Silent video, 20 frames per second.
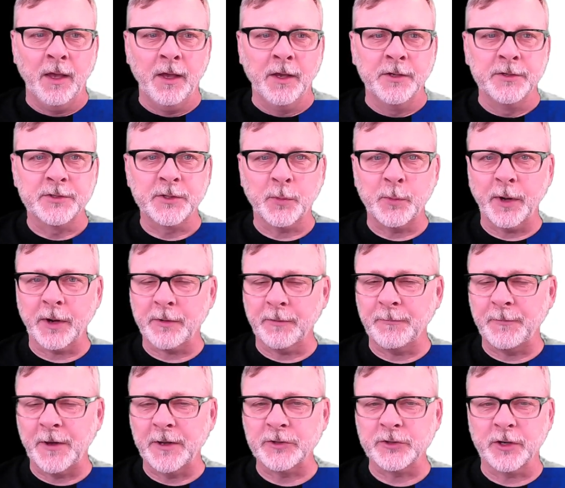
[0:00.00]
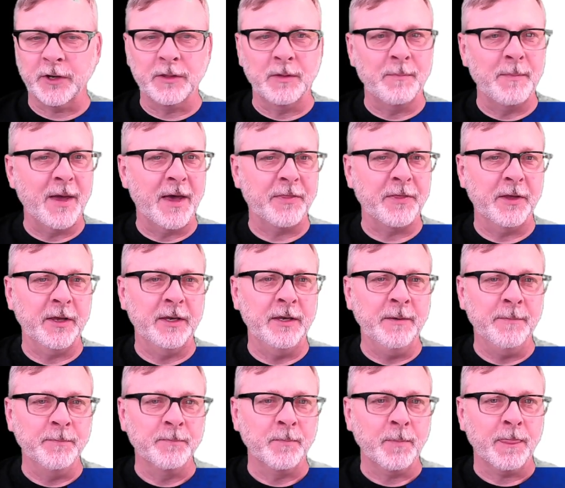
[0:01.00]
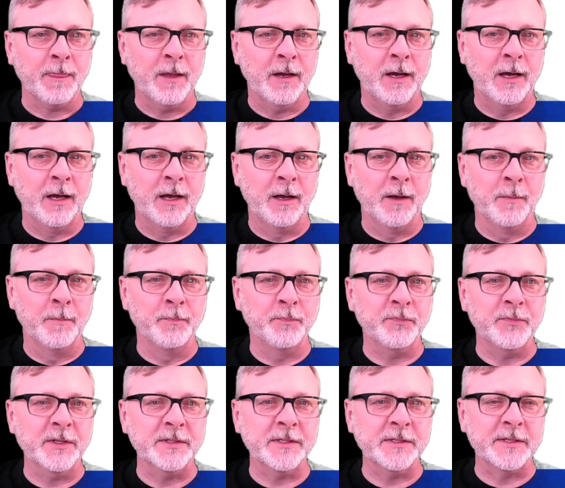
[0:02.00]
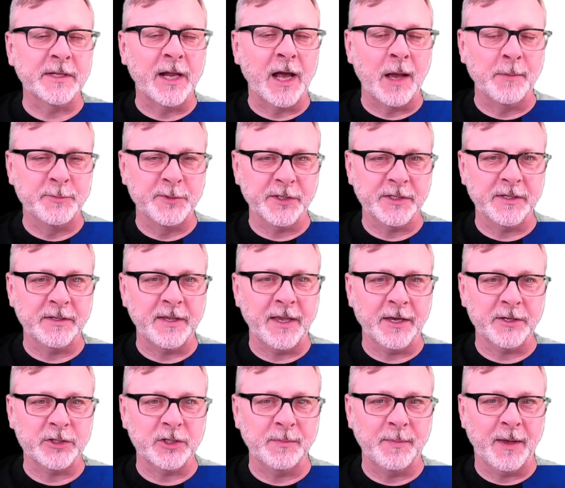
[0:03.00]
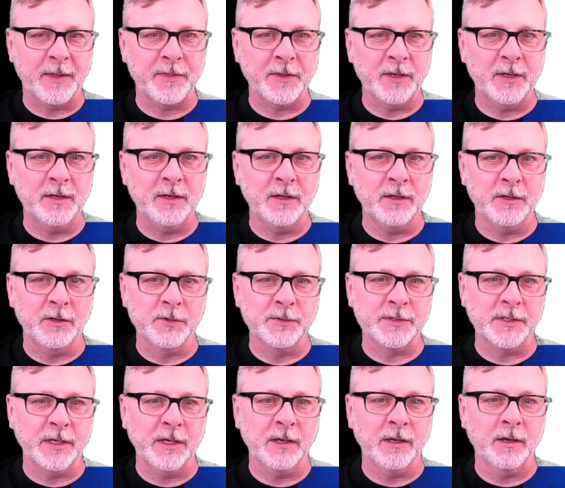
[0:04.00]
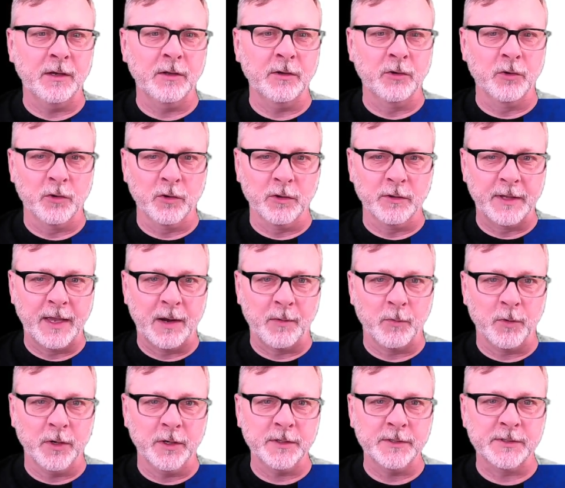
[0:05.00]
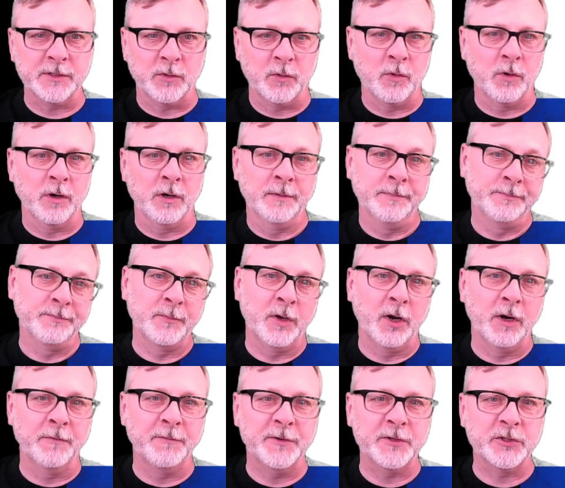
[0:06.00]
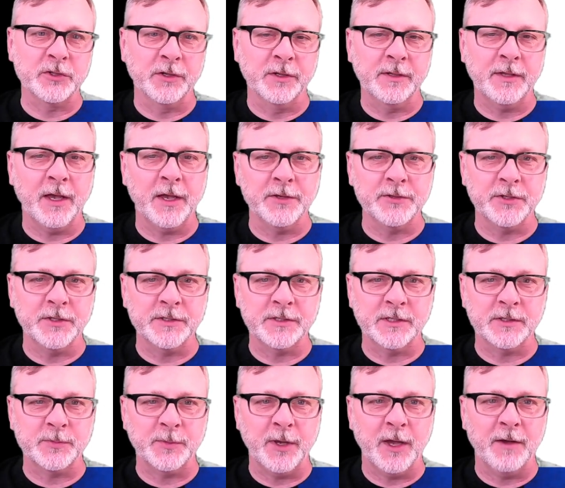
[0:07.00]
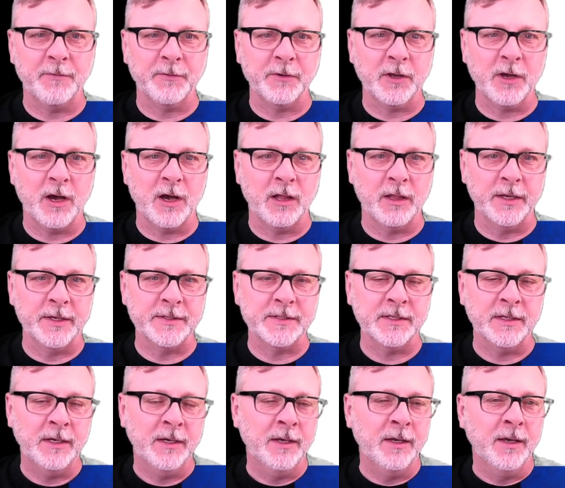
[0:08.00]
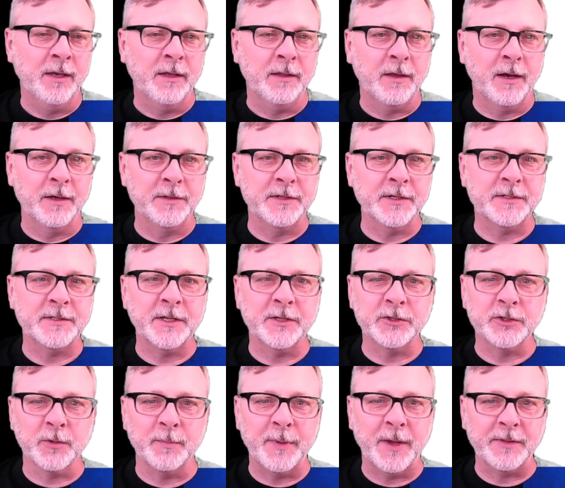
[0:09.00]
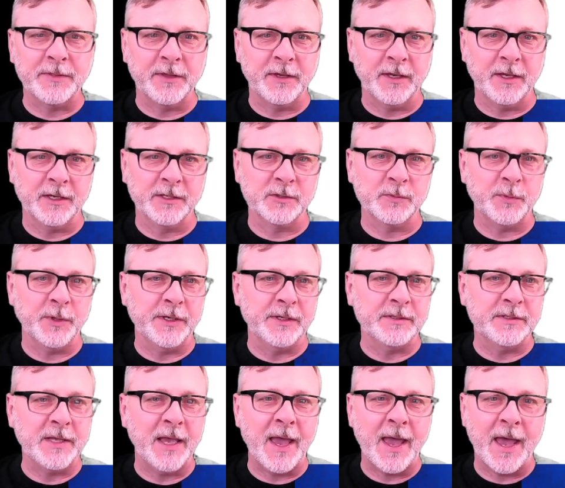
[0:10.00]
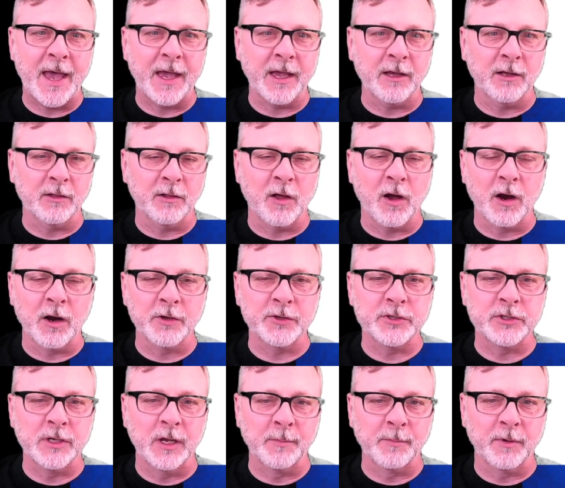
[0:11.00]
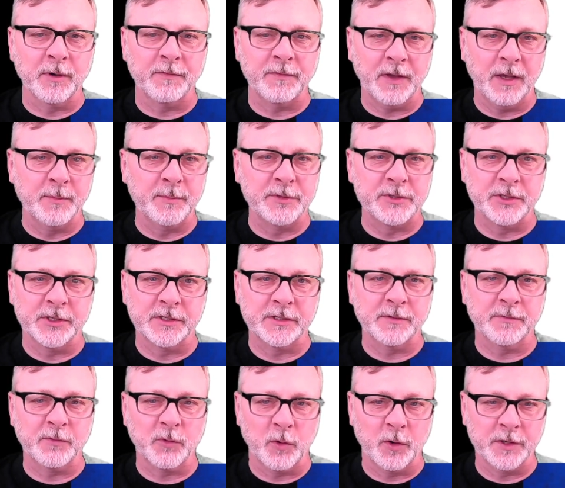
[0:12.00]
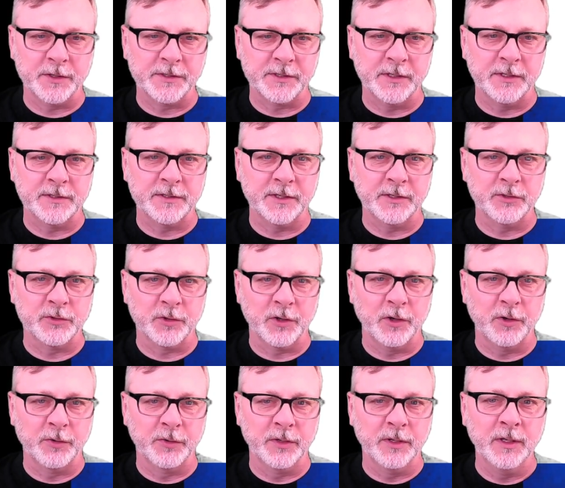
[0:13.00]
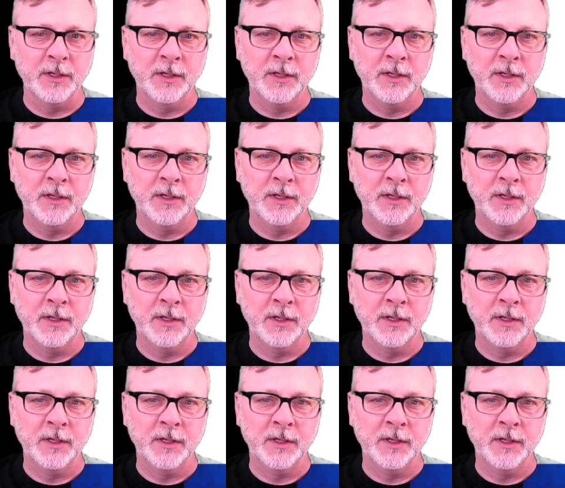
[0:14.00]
Just a quick refresher on the method. This is an object detection method using neural networks, or artificial intelligence as we often call it. The essential method is we tag a large number of images of tortoises in drone